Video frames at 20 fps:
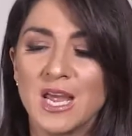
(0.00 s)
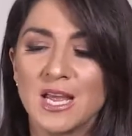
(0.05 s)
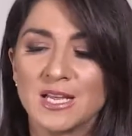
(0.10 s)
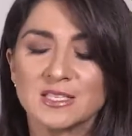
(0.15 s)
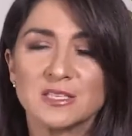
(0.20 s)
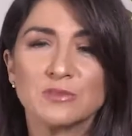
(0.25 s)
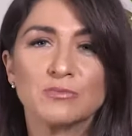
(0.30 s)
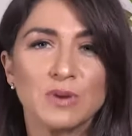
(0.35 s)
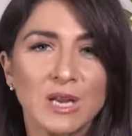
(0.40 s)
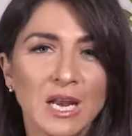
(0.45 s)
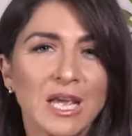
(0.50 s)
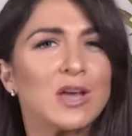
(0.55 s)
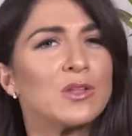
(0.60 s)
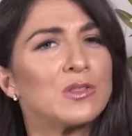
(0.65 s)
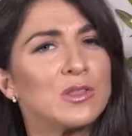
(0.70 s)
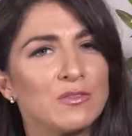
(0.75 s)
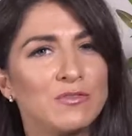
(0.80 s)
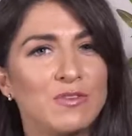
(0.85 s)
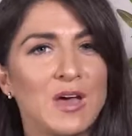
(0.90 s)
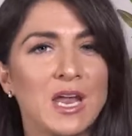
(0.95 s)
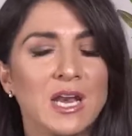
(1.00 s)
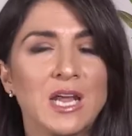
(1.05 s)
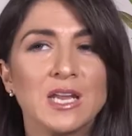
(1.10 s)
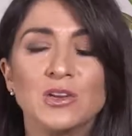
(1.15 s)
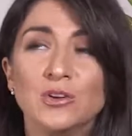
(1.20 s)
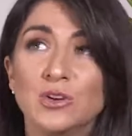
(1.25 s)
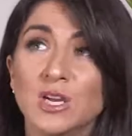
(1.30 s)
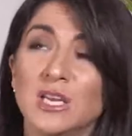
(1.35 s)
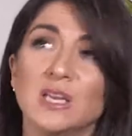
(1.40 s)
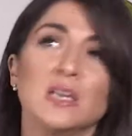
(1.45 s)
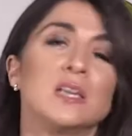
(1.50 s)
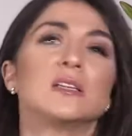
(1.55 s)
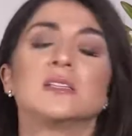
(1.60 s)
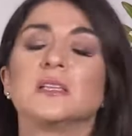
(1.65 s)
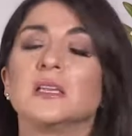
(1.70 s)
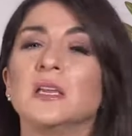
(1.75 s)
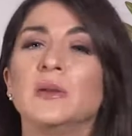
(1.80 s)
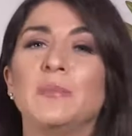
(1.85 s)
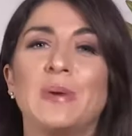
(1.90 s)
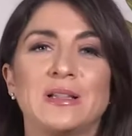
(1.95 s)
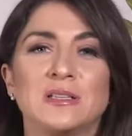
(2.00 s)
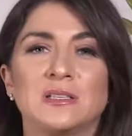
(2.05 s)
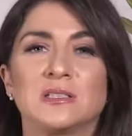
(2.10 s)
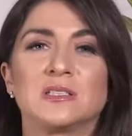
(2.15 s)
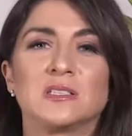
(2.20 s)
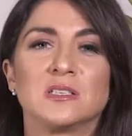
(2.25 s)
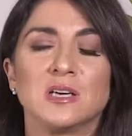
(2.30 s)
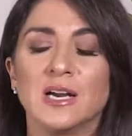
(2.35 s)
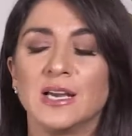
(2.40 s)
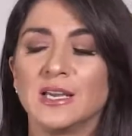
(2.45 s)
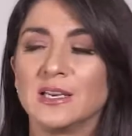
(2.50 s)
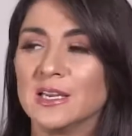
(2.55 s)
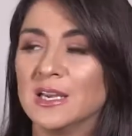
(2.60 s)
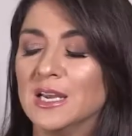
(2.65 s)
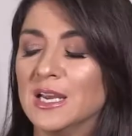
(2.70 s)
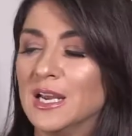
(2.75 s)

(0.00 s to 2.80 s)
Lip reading: it's a really healthy fat and you need it in a balanced diet.